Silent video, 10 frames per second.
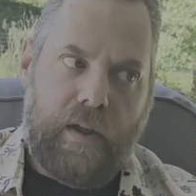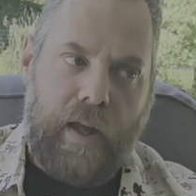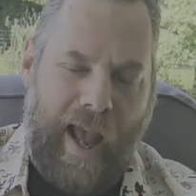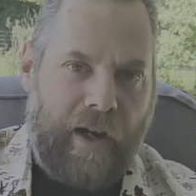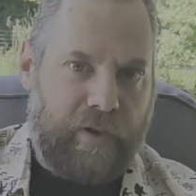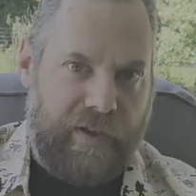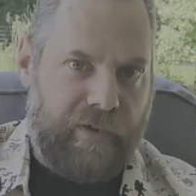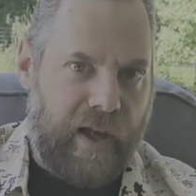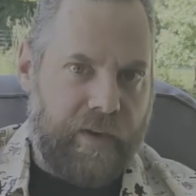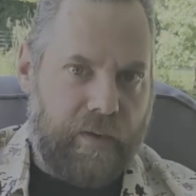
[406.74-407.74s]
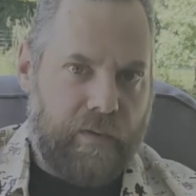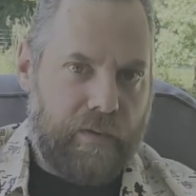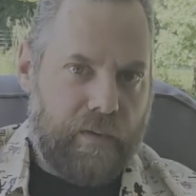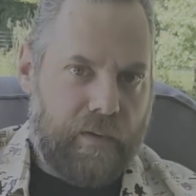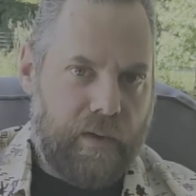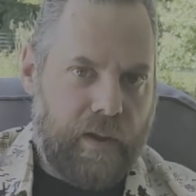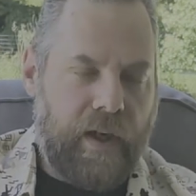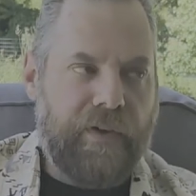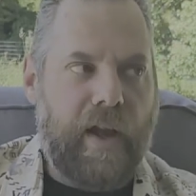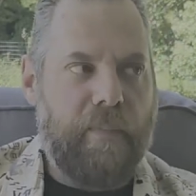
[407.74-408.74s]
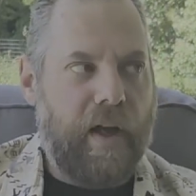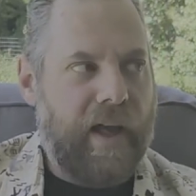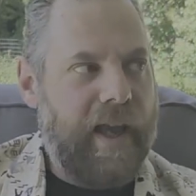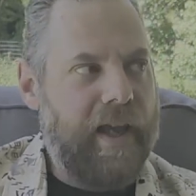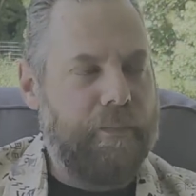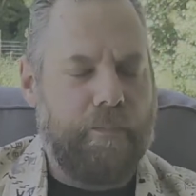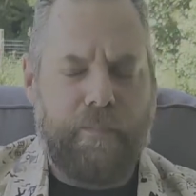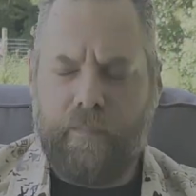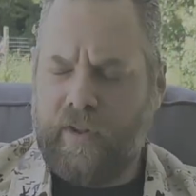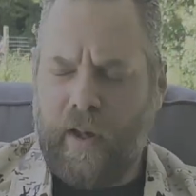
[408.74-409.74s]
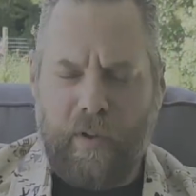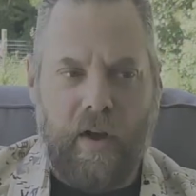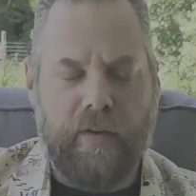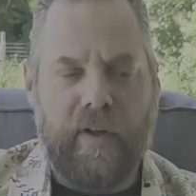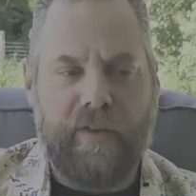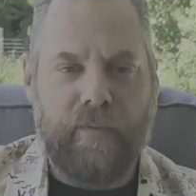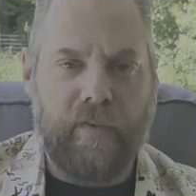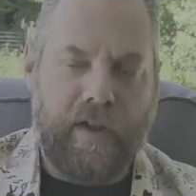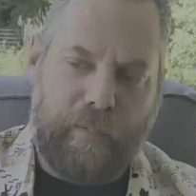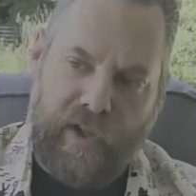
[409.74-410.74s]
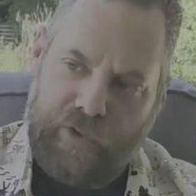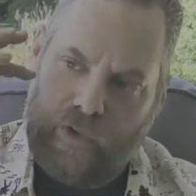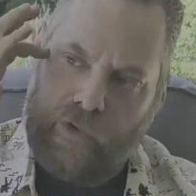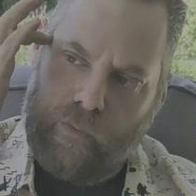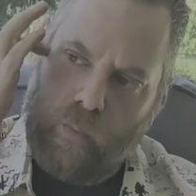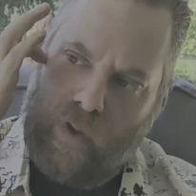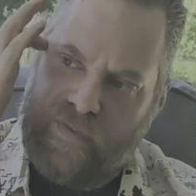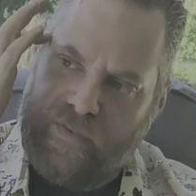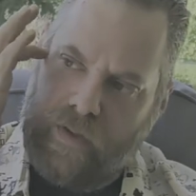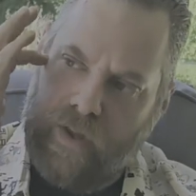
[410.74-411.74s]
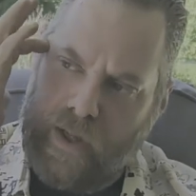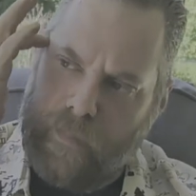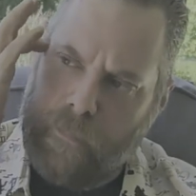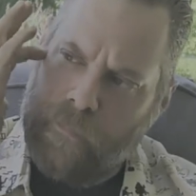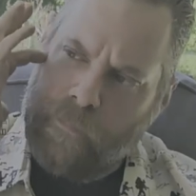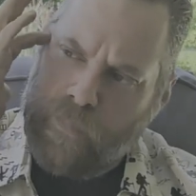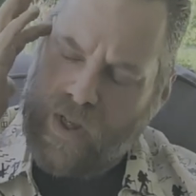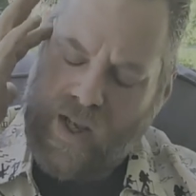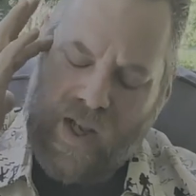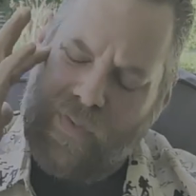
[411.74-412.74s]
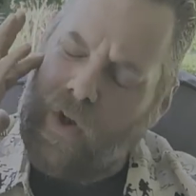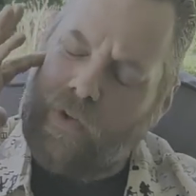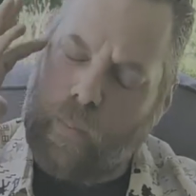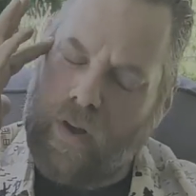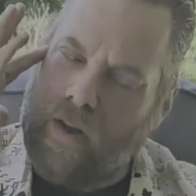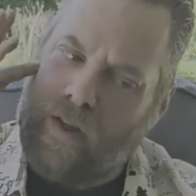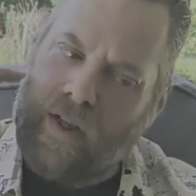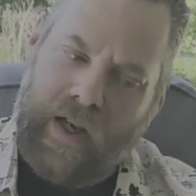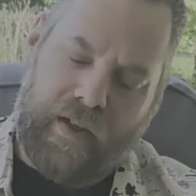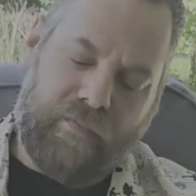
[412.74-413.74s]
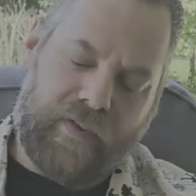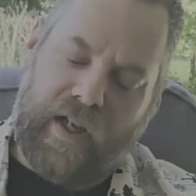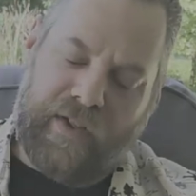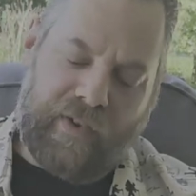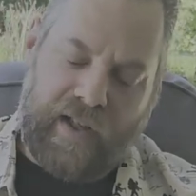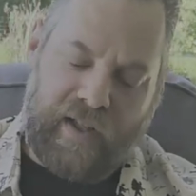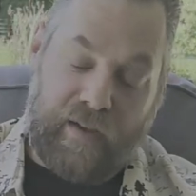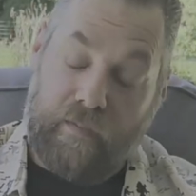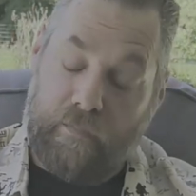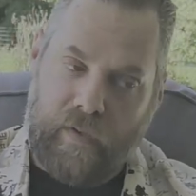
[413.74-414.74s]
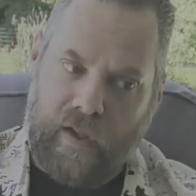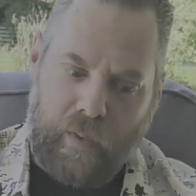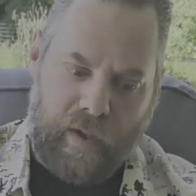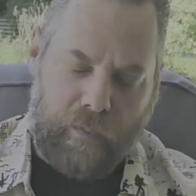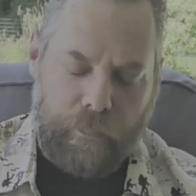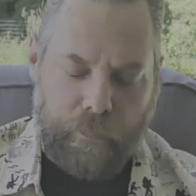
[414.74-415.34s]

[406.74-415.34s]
actually cycle, because I had a couple hundred rounds of Freedom munitions 150 grain, and those were kind of not cycling very well.